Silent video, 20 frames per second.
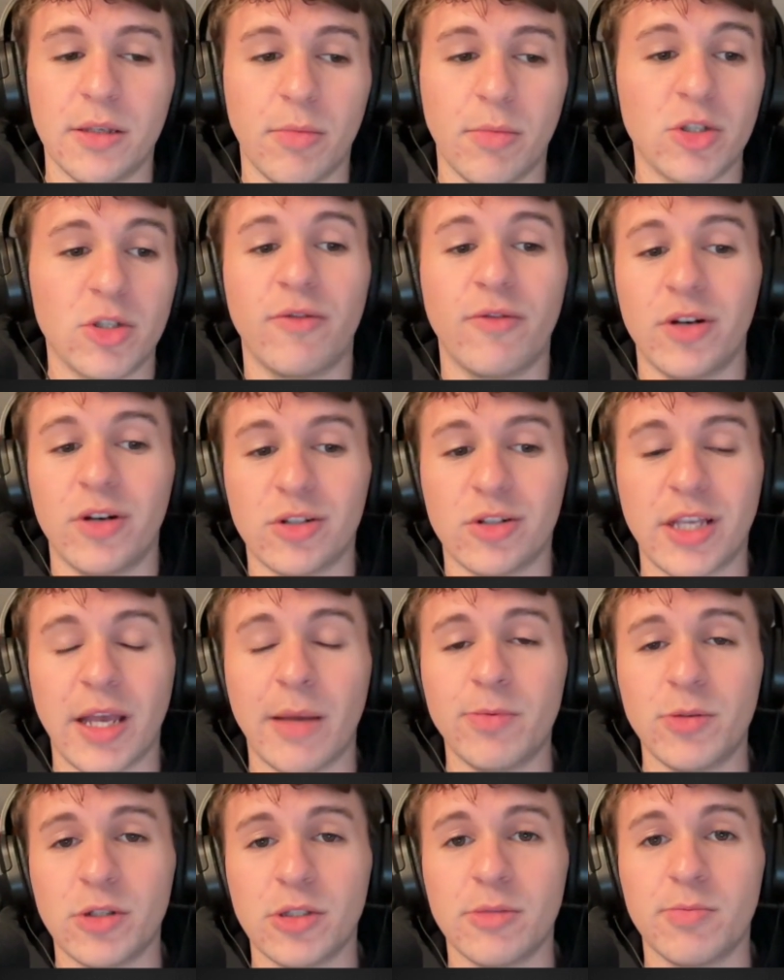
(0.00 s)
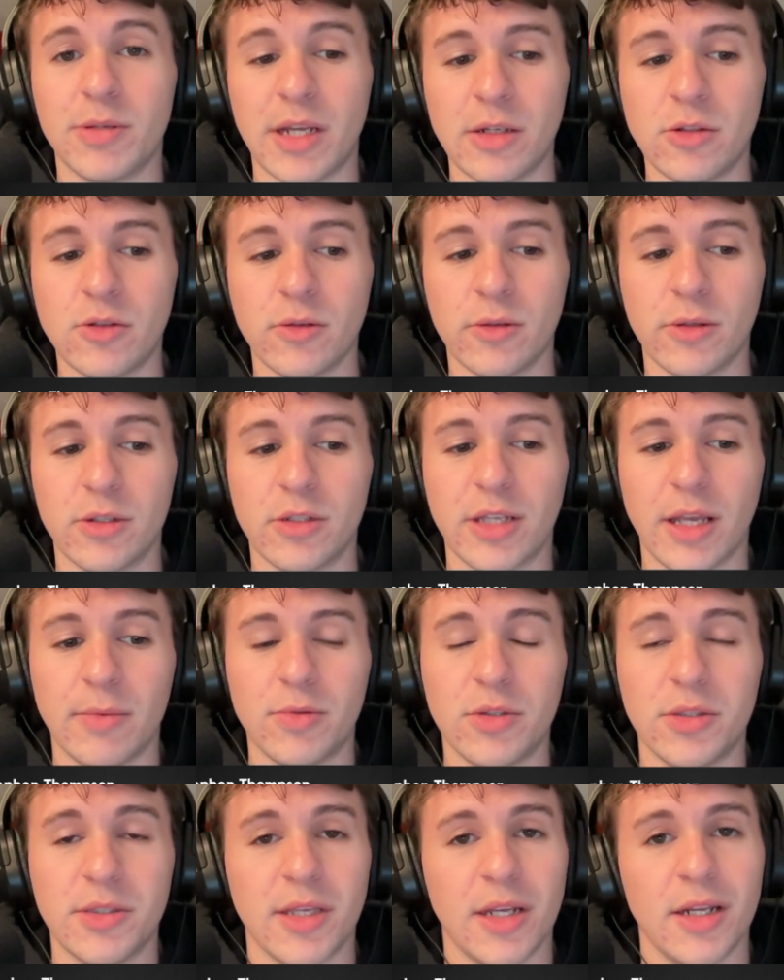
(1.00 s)
a bunch of interceptions, potential
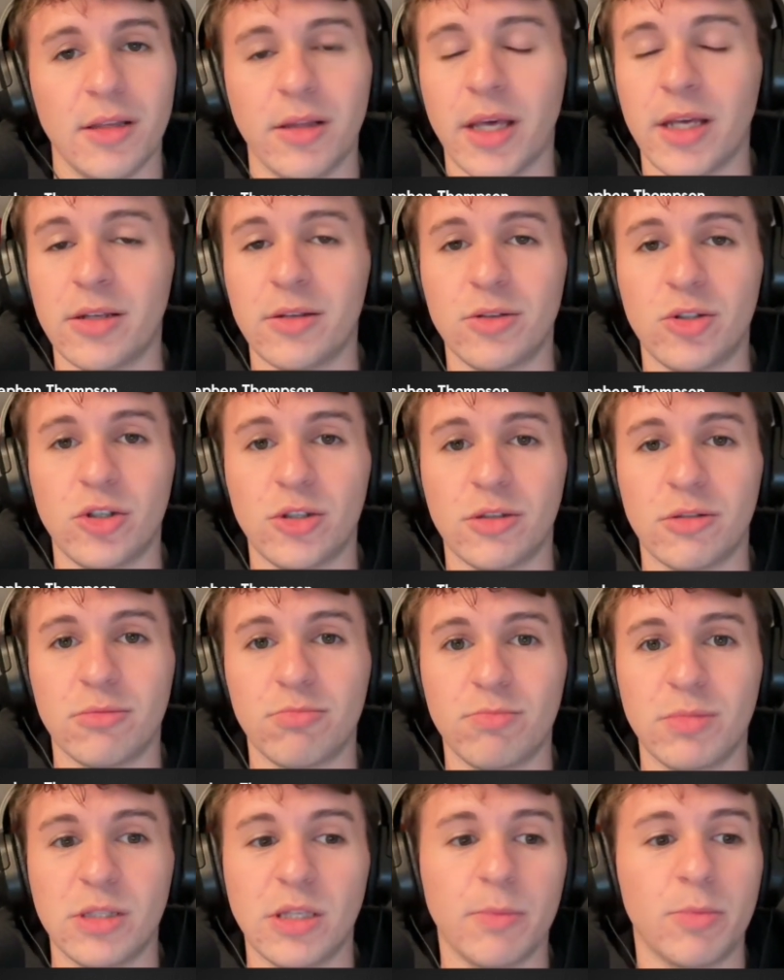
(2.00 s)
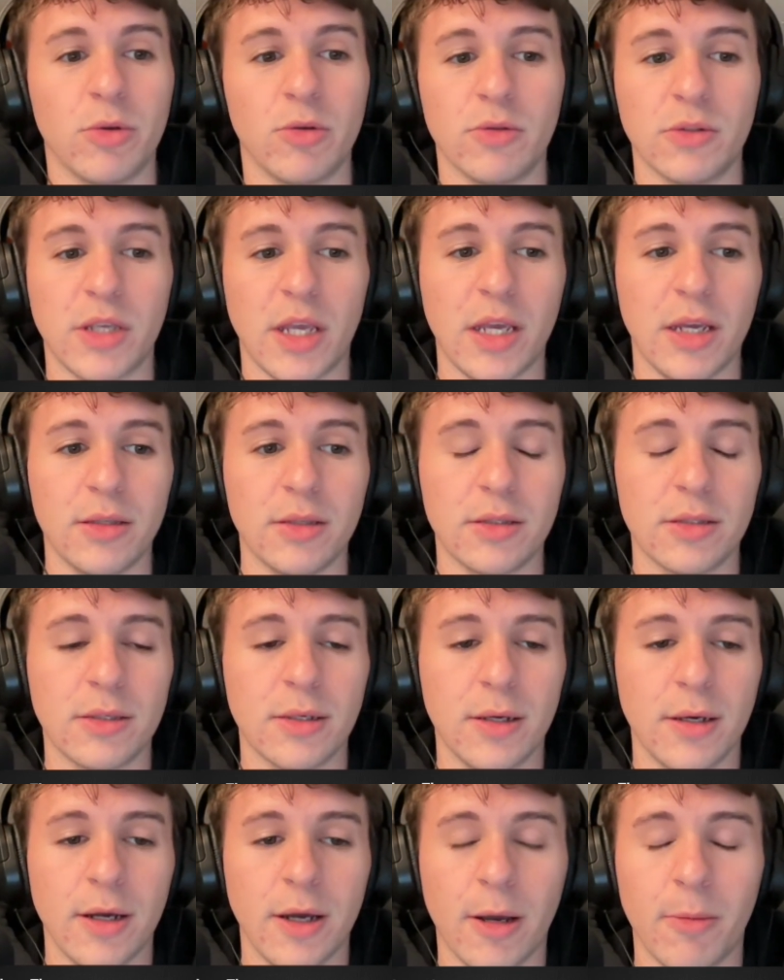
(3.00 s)
interceptions that he let just slip through his hands.
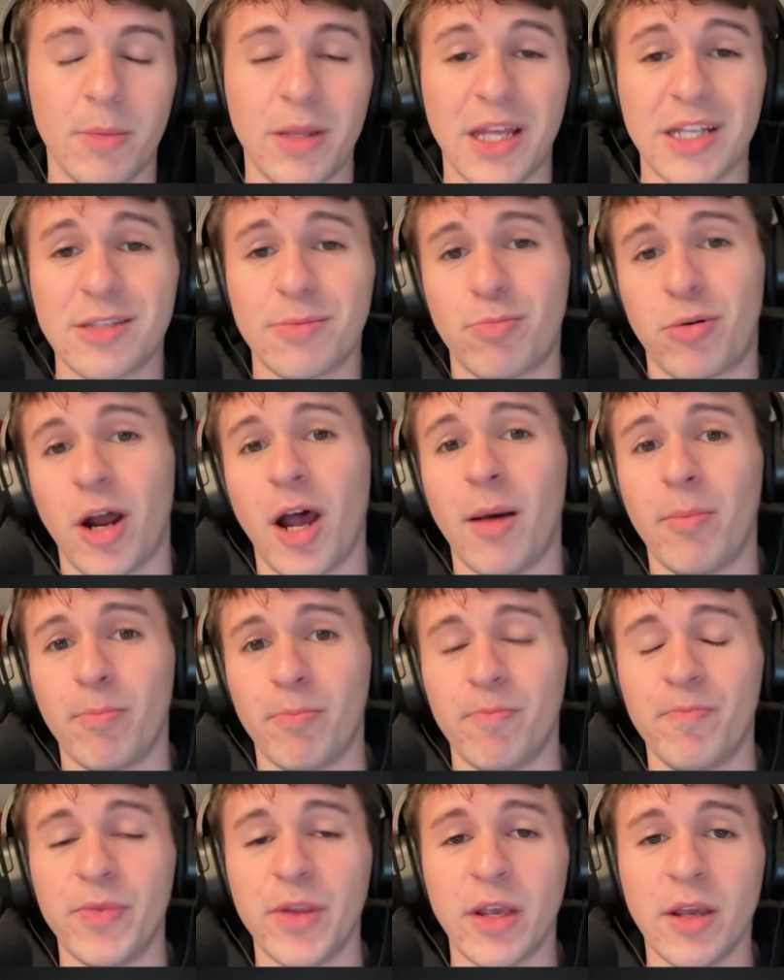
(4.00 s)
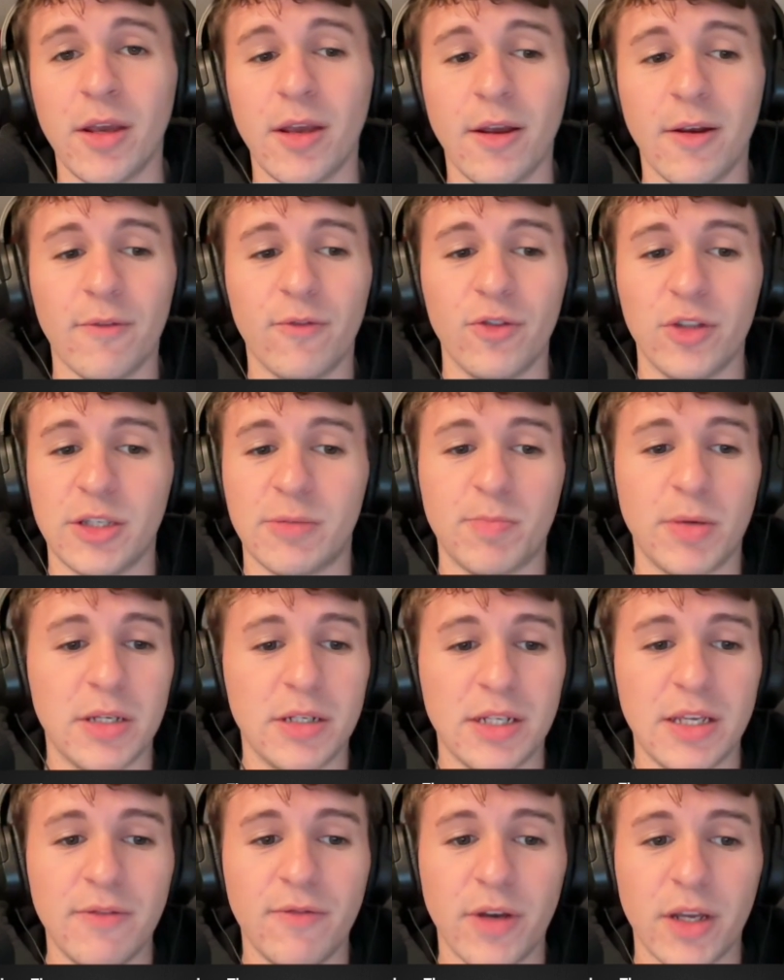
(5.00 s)
And that's a problem for this
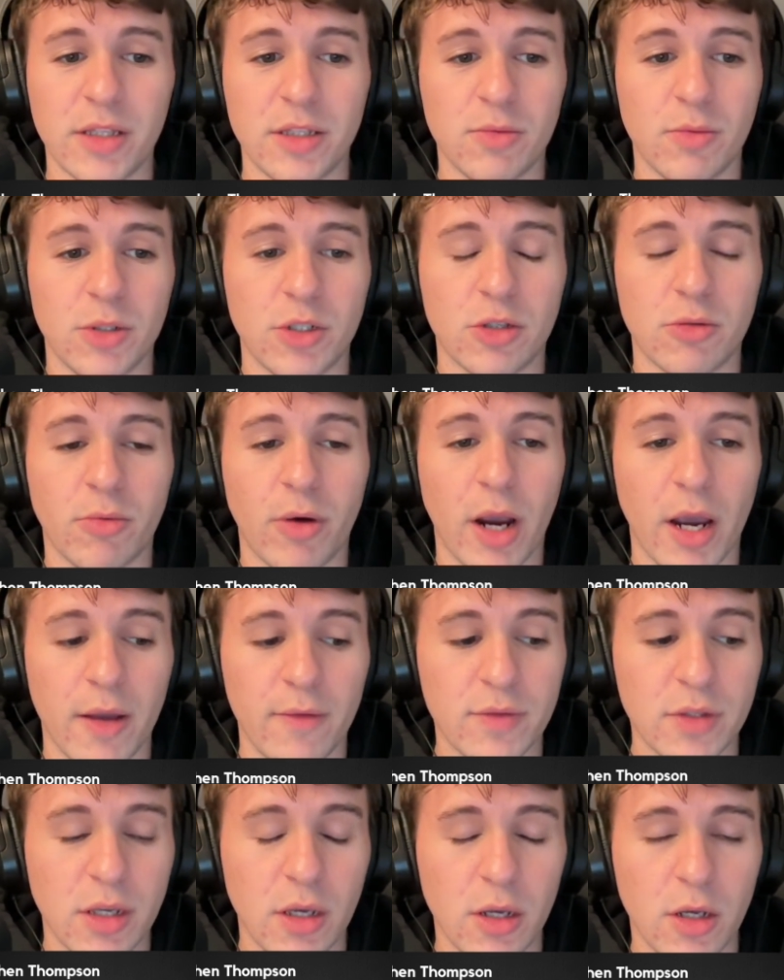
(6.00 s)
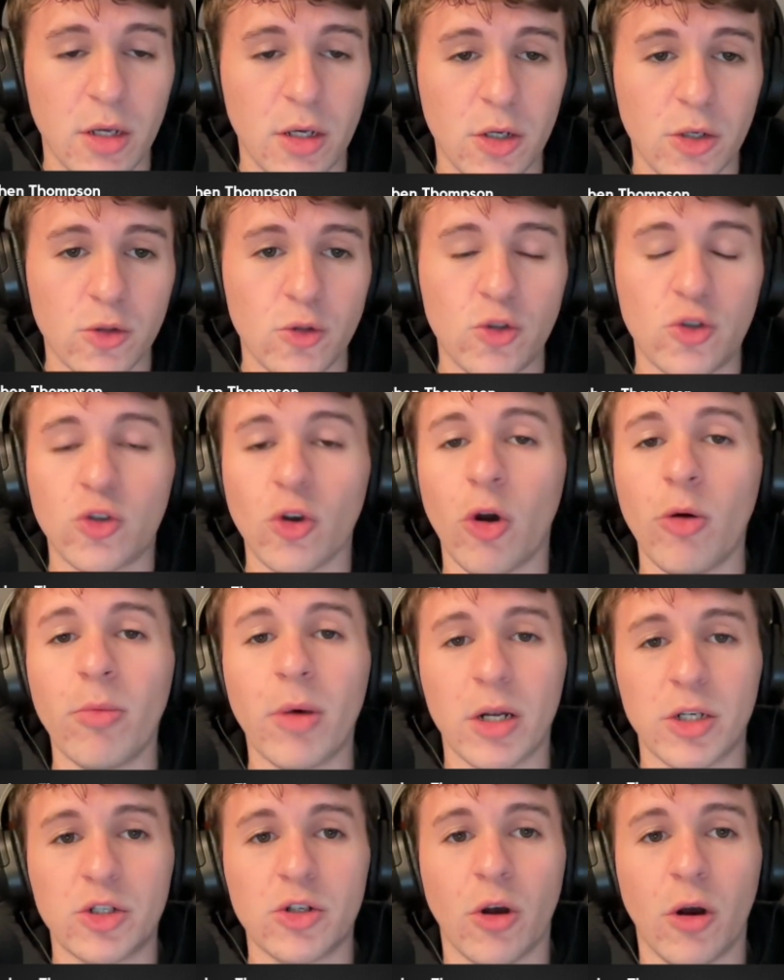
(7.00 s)
Pitt defense, which thrives so
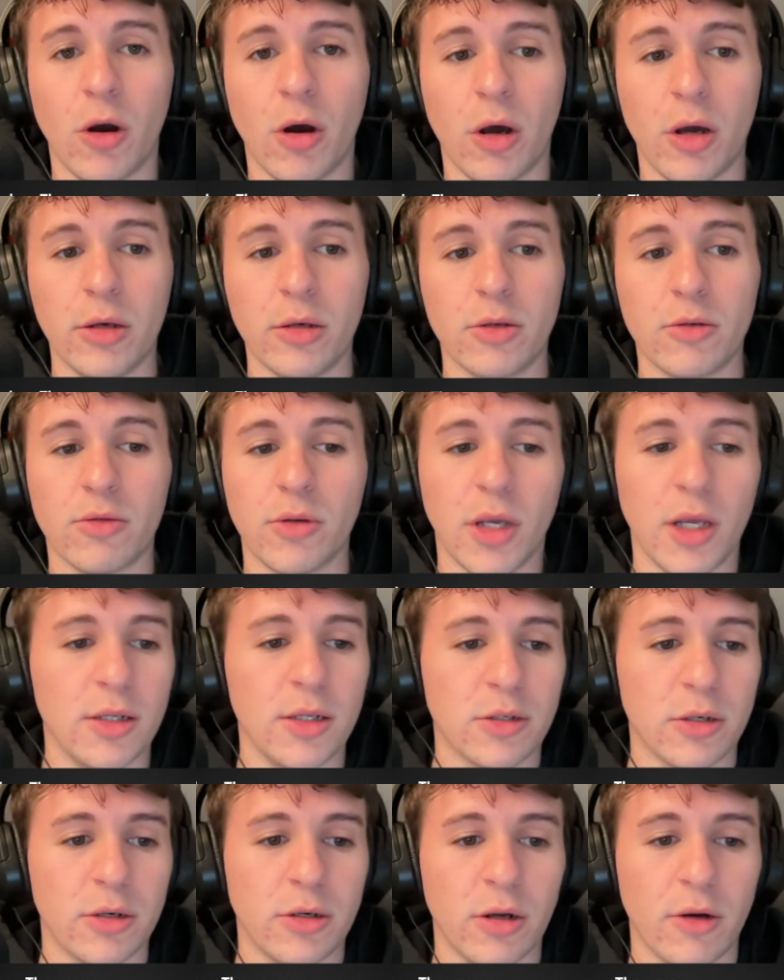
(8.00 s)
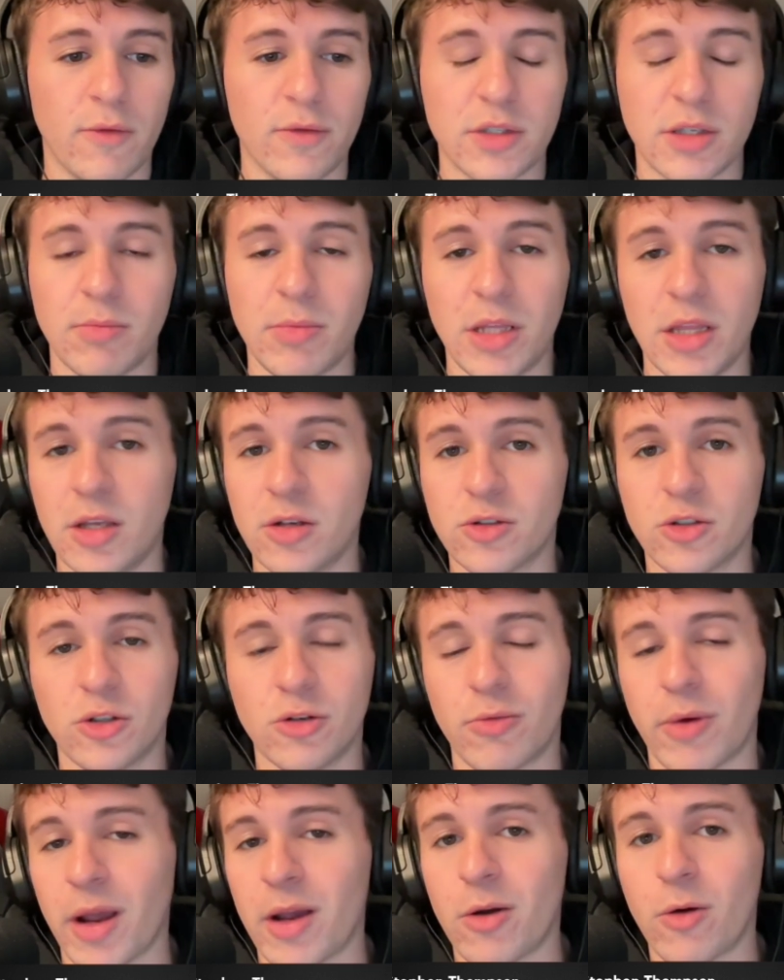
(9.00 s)
much on creating turnovers. I mean, there's a
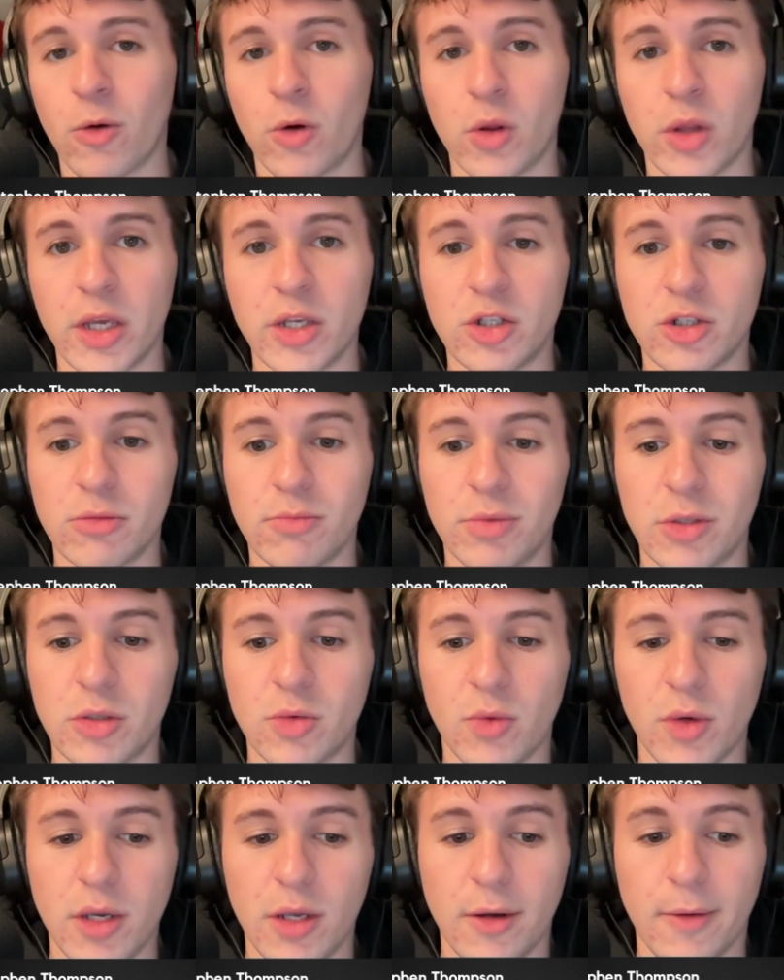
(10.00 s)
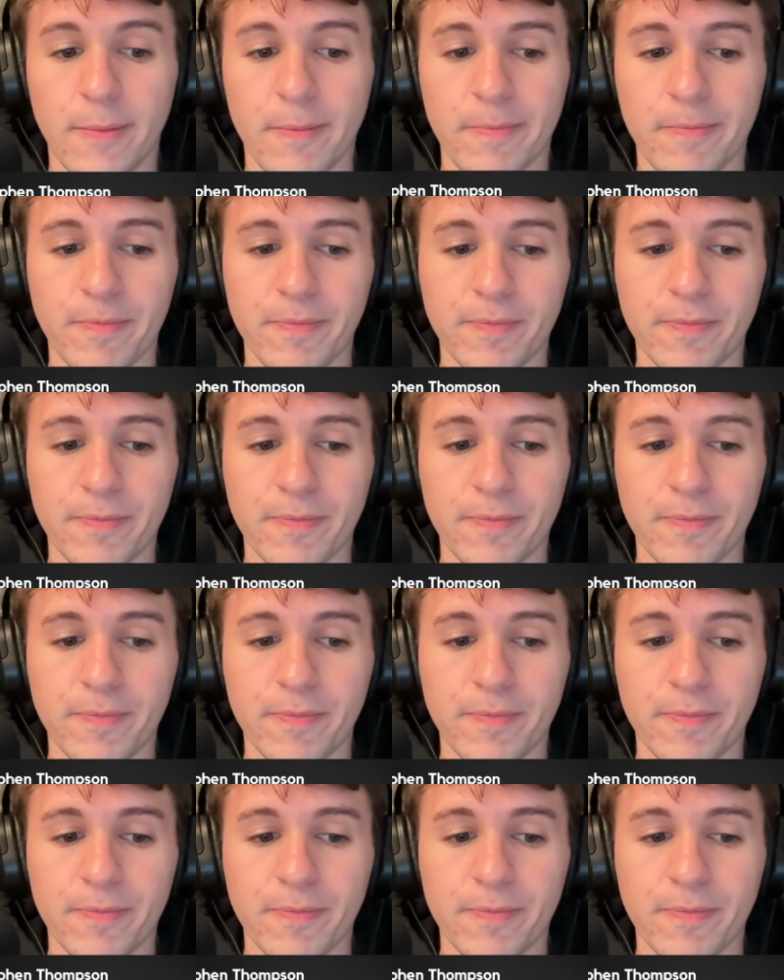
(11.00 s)
direct correlation between